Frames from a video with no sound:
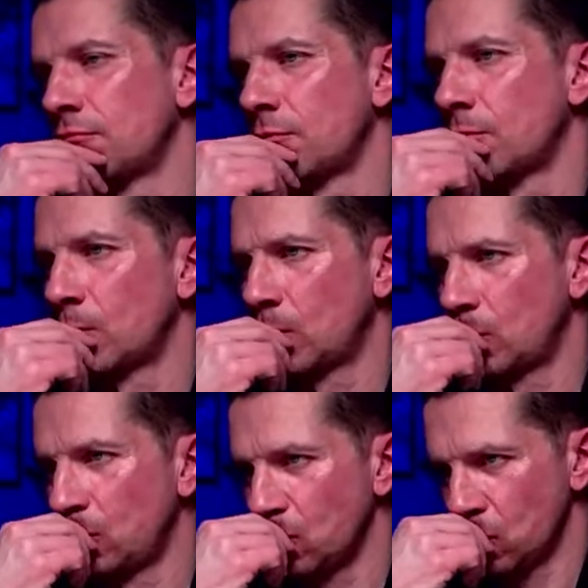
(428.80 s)

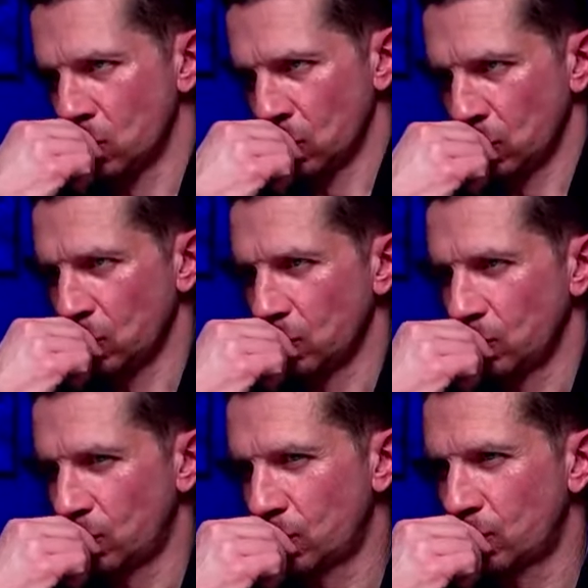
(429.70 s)

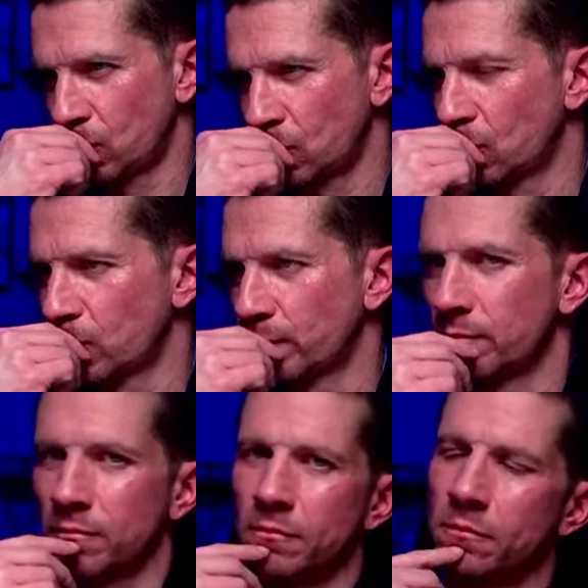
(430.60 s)

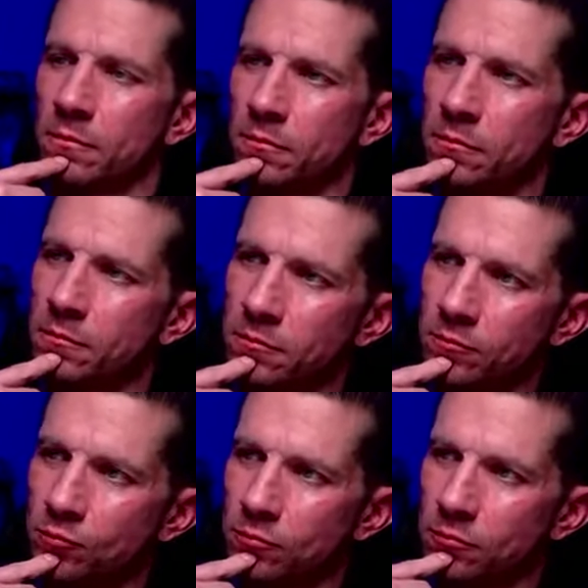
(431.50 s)

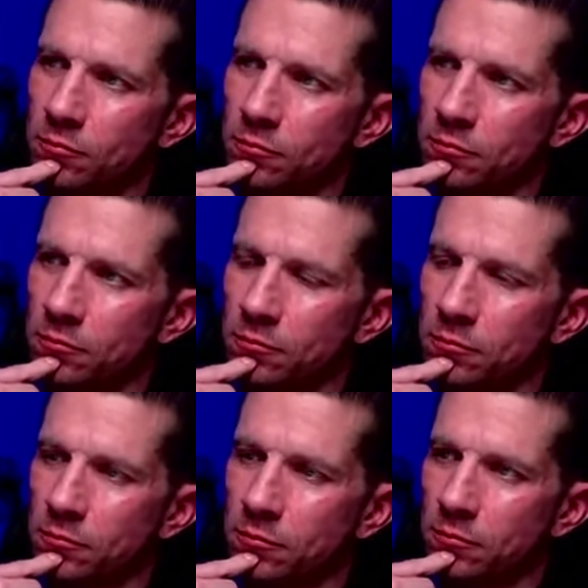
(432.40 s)

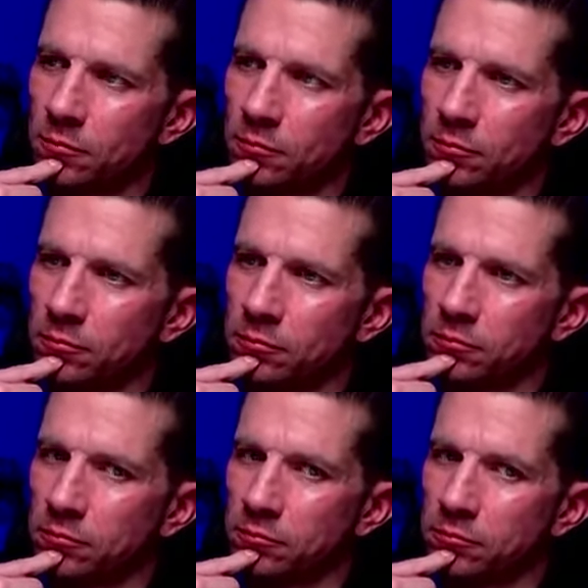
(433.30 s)

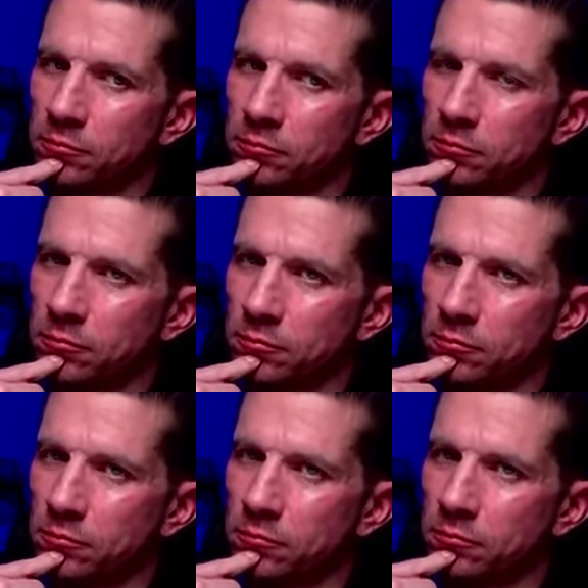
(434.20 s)

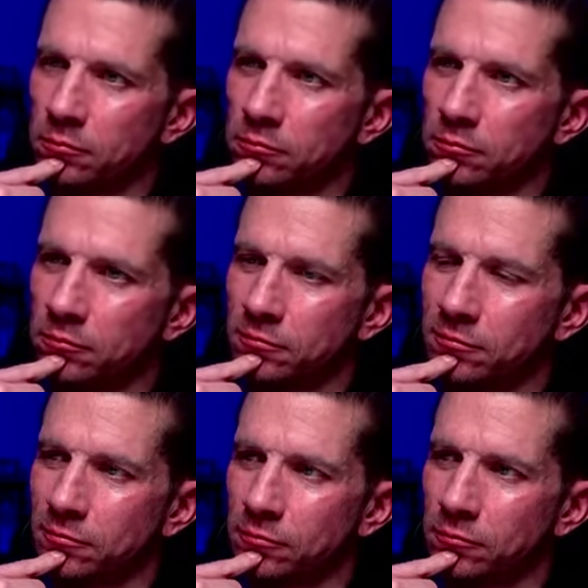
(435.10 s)

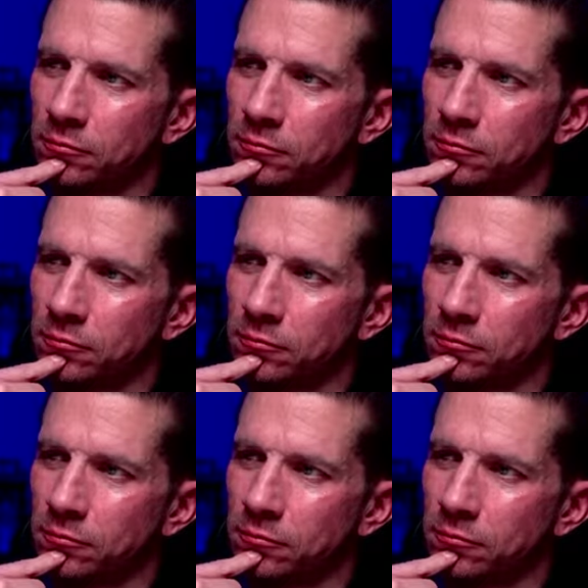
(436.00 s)
The person shown says nothing.